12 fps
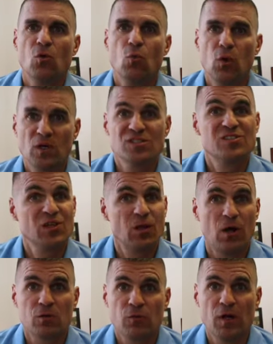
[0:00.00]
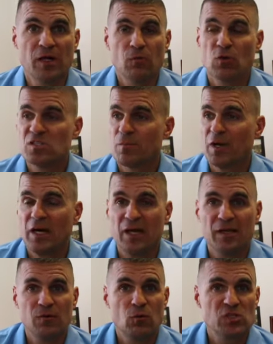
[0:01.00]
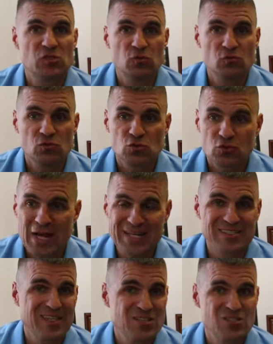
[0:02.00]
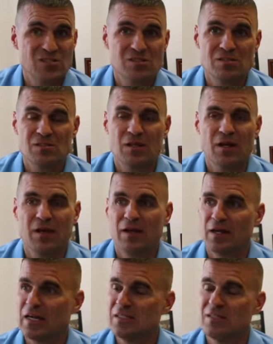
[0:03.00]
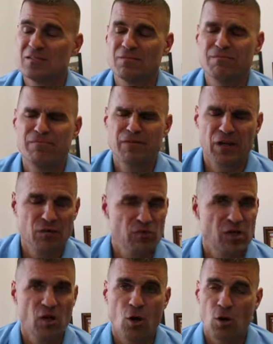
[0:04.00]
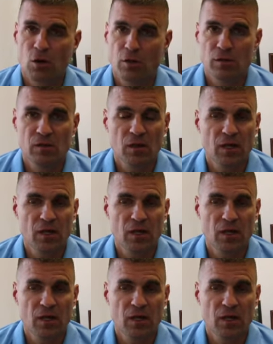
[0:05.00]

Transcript: was the long run. It wasn't track sessions, and I did some very, very hard